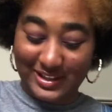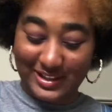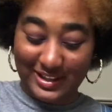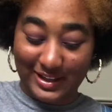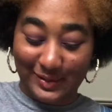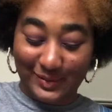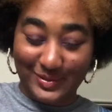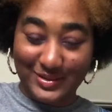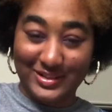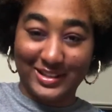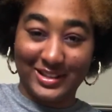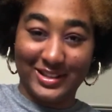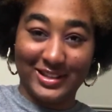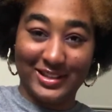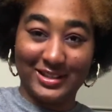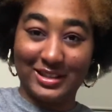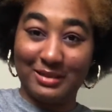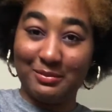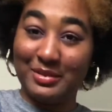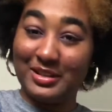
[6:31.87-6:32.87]
I was like, it'd
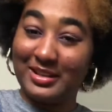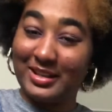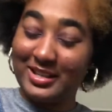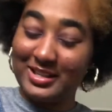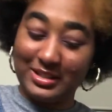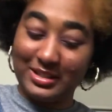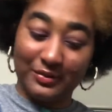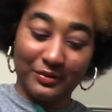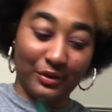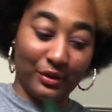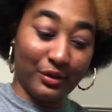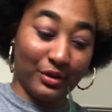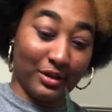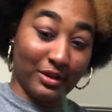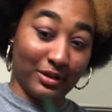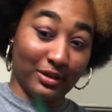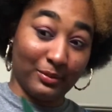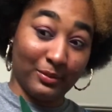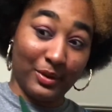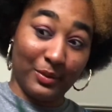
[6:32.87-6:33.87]
be nice if y'all could
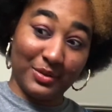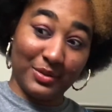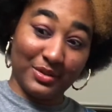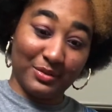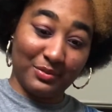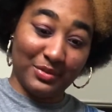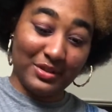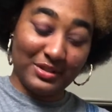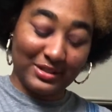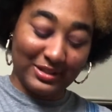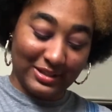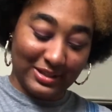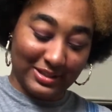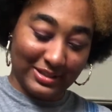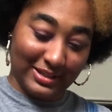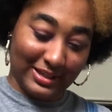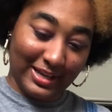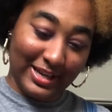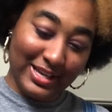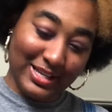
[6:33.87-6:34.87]
come out with some music because it
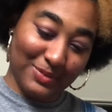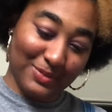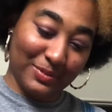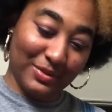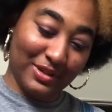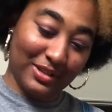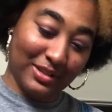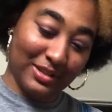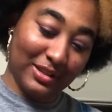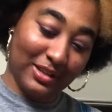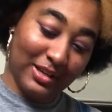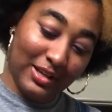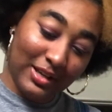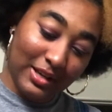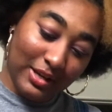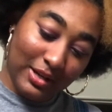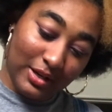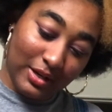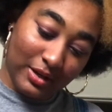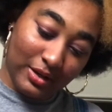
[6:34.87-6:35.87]
has been.
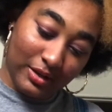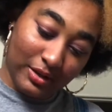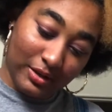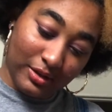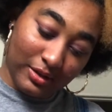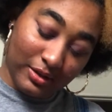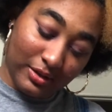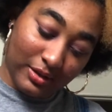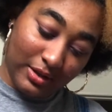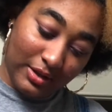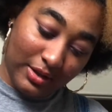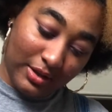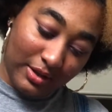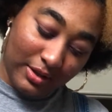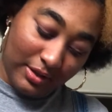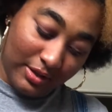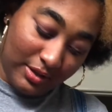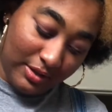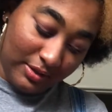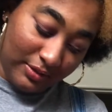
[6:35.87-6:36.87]
Yeah, Sam
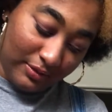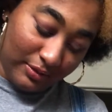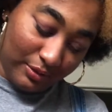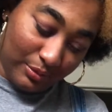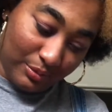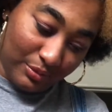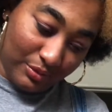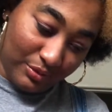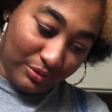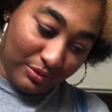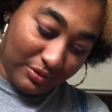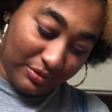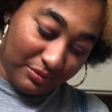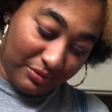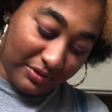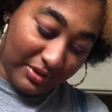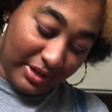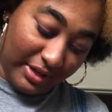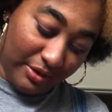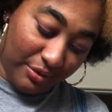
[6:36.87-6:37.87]
King. I drew him
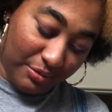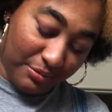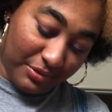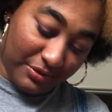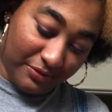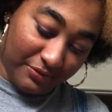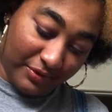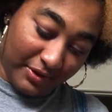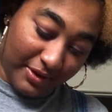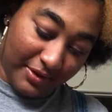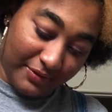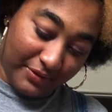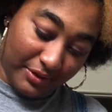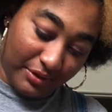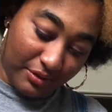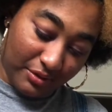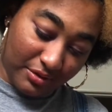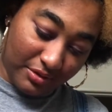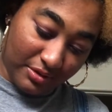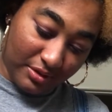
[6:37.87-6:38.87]
terribly because look at the
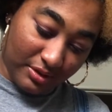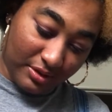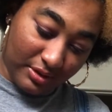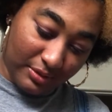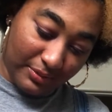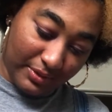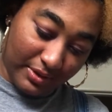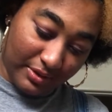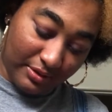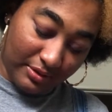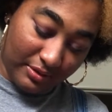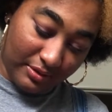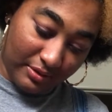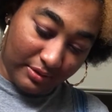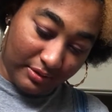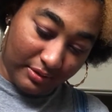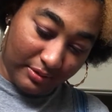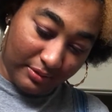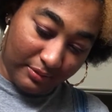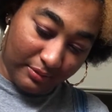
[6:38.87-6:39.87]
fading right here.
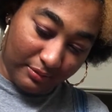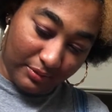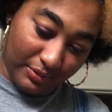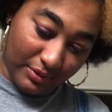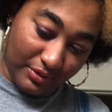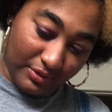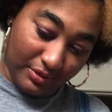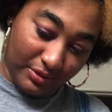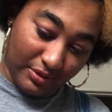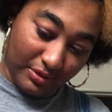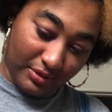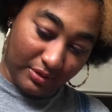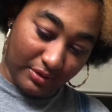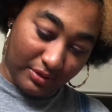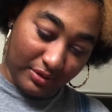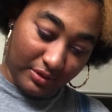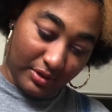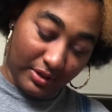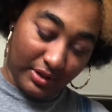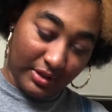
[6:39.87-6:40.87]
I didn't draw all the way because I was
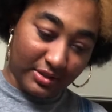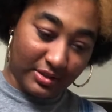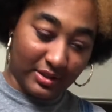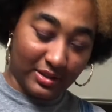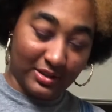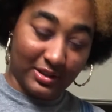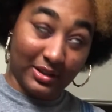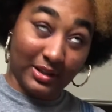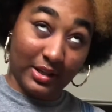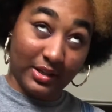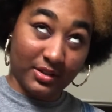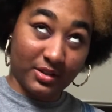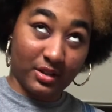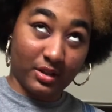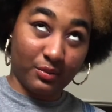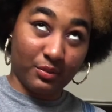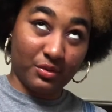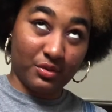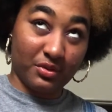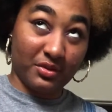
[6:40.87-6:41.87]
lazy, and you can see
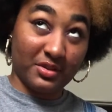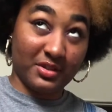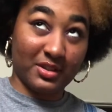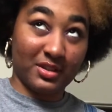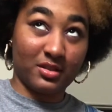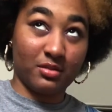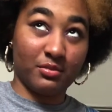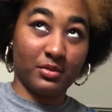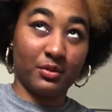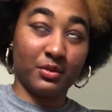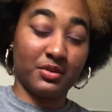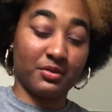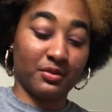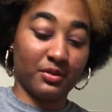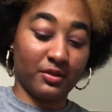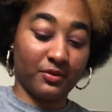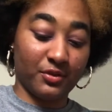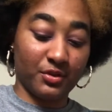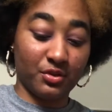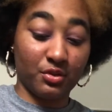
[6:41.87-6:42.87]
right here, like it's all like
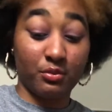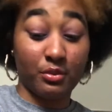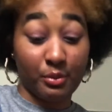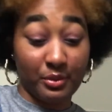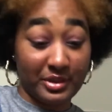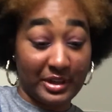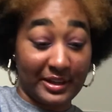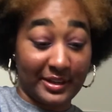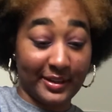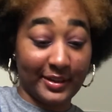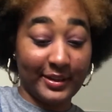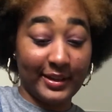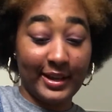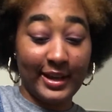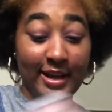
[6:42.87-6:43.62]
white because of the paper.